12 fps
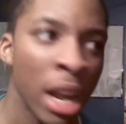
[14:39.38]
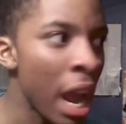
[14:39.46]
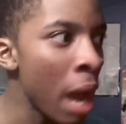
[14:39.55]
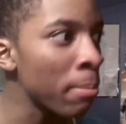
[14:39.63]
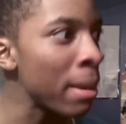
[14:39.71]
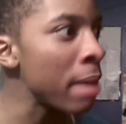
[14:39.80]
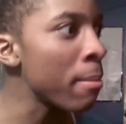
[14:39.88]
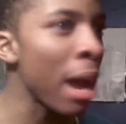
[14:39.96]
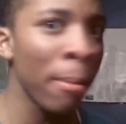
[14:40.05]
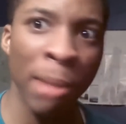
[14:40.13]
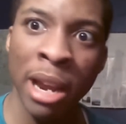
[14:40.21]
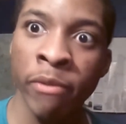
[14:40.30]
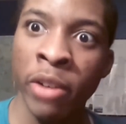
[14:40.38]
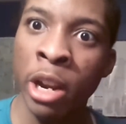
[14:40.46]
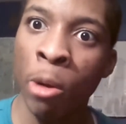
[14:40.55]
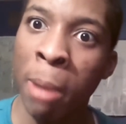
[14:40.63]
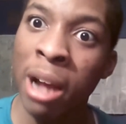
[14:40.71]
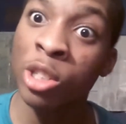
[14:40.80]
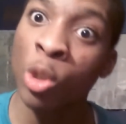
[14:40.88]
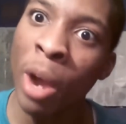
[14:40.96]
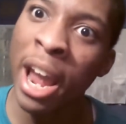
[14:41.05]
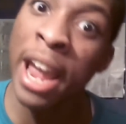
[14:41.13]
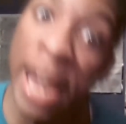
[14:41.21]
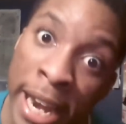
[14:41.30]
I made I make video about
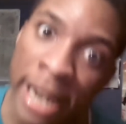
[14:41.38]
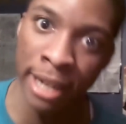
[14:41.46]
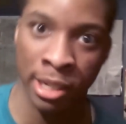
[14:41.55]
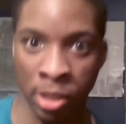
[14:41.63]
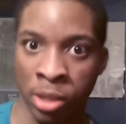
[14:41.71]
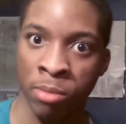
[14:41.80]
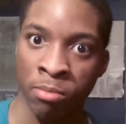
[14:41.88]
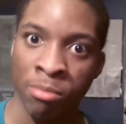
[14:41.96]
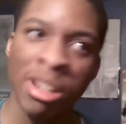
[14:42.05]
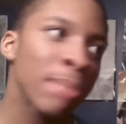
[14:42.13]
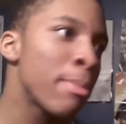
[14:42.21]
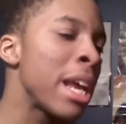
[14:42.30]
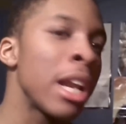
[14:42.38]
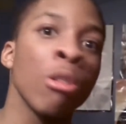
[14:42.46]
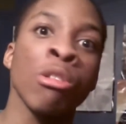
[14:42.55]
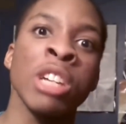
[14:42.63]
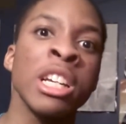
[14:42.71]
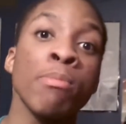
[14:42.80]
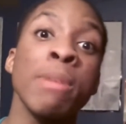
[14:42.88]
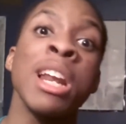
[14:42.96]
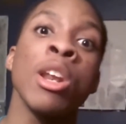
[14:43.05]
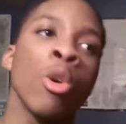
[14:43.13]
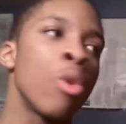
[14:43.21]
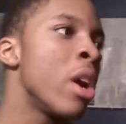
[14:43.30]
Square Enix. This be a little. This be a
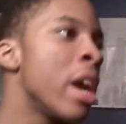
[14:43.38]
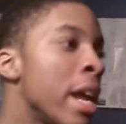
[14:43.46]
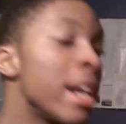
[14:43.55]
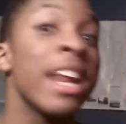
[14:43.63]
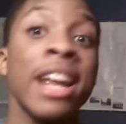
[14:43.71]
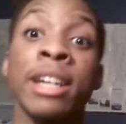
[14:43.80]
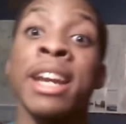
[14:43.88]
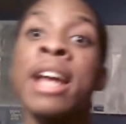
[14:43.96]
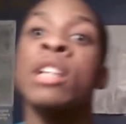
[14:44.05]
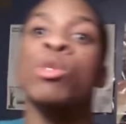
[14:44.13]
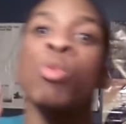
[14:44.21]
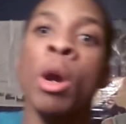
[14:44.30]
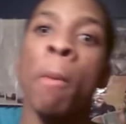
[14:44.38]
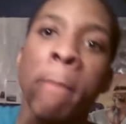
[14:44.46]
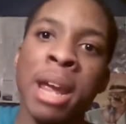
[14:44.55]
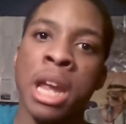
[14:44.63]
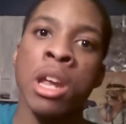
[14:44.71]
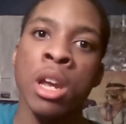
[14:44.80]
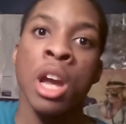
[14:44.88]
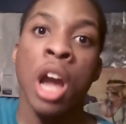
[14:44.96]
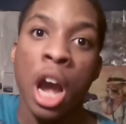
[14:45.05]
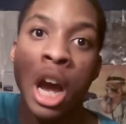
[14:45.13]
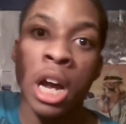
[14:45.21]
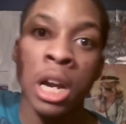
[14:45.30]
little. This, this will be
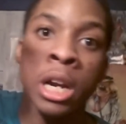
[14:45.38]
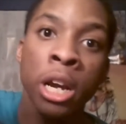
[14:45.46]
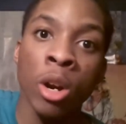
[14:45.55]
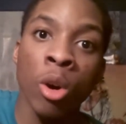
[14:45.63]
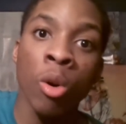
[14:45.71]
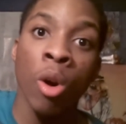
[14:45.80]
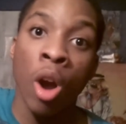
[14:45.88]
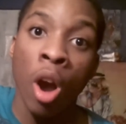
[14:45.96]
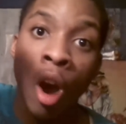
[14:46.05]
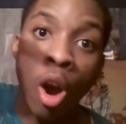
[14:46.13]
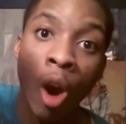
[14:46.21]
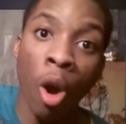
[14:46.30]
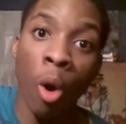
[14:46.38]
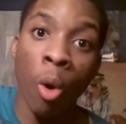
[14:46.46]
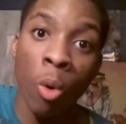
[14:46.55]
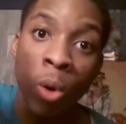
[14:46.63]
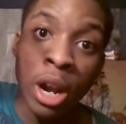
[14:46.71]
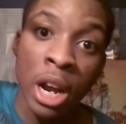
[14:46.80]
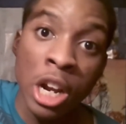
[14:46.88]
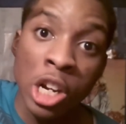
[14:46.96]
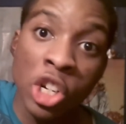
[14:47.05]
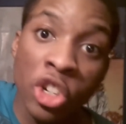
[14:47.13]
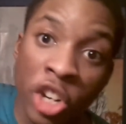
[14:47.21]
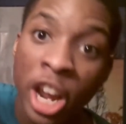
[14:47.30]
a little old
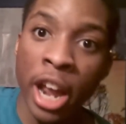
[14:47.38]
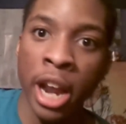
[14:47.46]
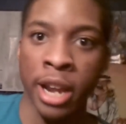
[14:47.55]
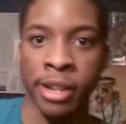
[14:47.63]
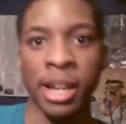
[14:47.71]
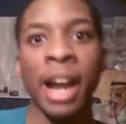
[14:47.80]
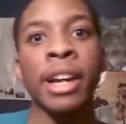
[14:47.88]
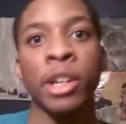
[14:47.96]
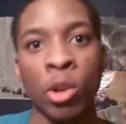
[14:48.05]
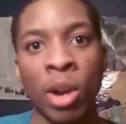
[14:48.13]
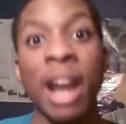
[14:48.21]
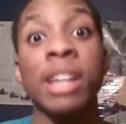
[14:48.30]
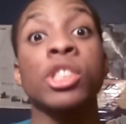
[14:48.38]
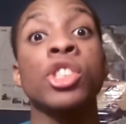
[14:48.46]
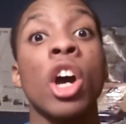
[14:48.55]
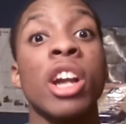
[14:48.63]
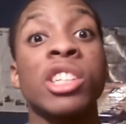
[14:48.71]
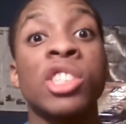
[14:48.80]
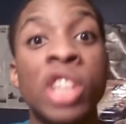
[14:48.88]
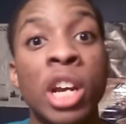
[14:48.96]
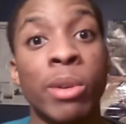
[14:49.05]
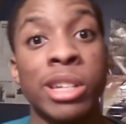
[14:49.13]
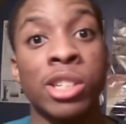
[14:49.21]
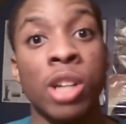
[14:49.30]
series. I could do. I could start a
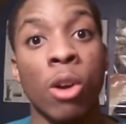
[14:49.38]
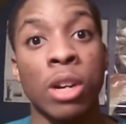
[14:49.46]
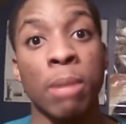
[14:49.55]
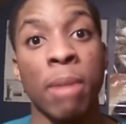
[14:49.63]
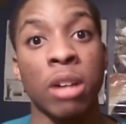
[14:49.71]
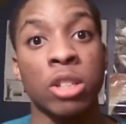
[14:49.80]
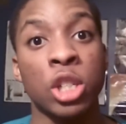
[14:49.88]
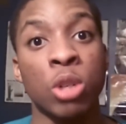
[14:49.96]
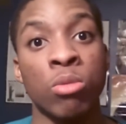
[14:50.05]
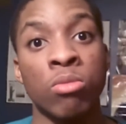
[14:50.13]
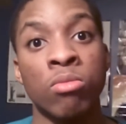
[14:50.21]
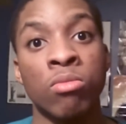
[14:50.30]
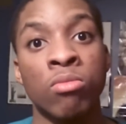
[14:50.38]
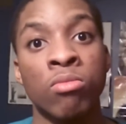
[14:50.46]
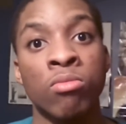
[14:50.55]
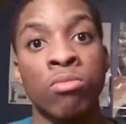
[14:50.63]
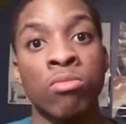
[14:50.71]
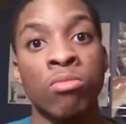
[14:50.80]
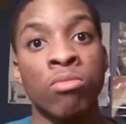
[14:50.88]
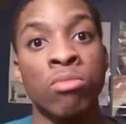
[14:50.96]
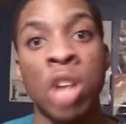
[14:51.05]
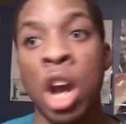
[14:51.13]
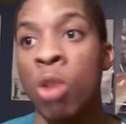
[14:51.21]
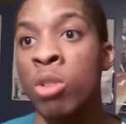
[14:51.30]
series talking about you.
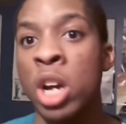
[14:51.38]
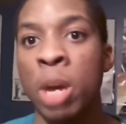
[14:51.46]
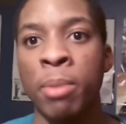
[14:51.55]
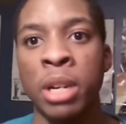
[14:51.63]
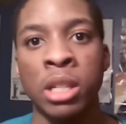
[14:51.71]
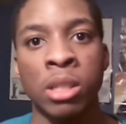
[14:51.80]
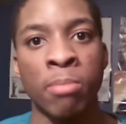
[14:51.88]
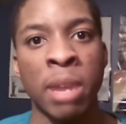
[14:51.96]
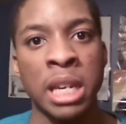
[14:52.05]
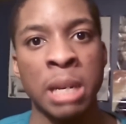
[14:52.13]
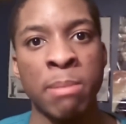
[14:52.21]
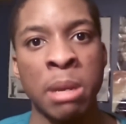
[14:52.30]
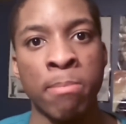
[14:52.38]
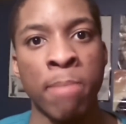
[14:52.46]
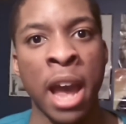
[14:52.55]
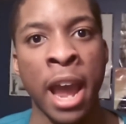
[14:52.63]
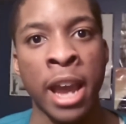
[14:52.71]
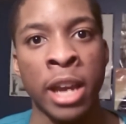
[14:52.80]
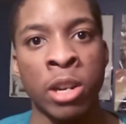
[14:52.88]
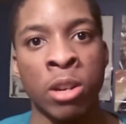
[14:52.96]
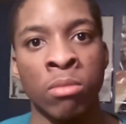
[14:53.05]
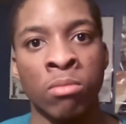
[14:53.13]
Y'all companies making me mad.